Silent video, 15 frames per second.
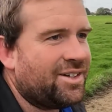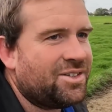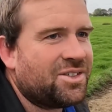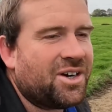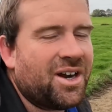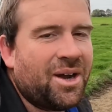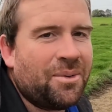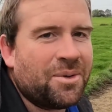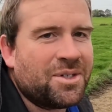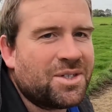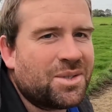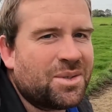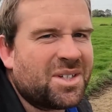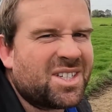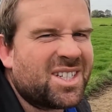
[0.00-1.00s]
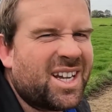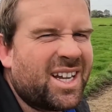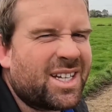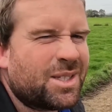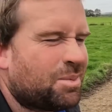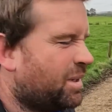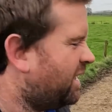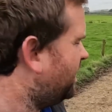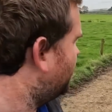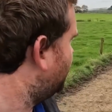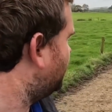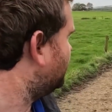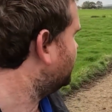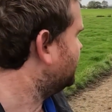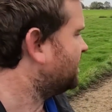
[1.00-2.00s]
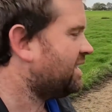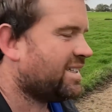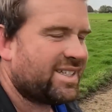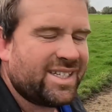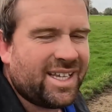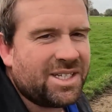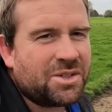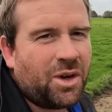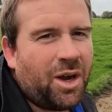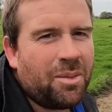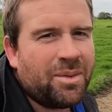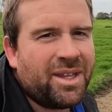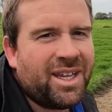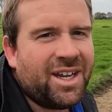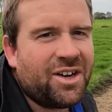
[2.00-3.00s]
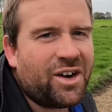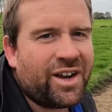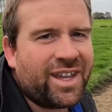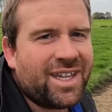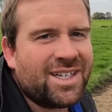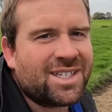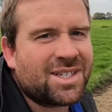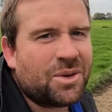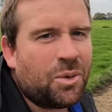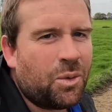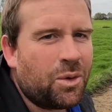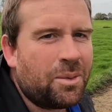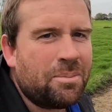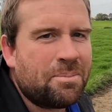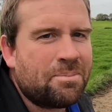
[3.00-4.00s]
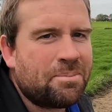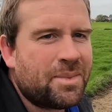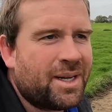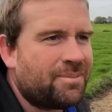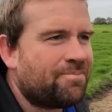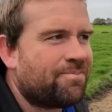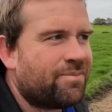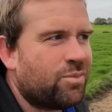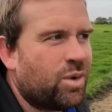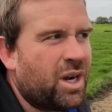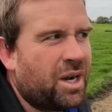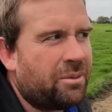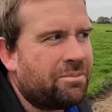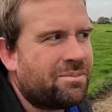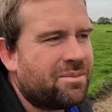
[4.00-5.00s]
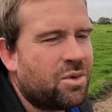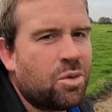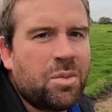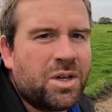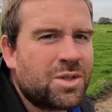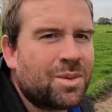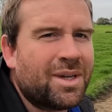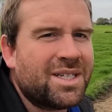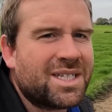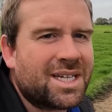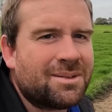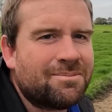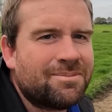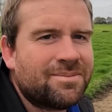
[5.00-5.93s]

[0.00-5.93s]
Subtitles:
to dry out, which sort of sucks, but it's that time of the year, I guess, autumn. But wow, almost winter.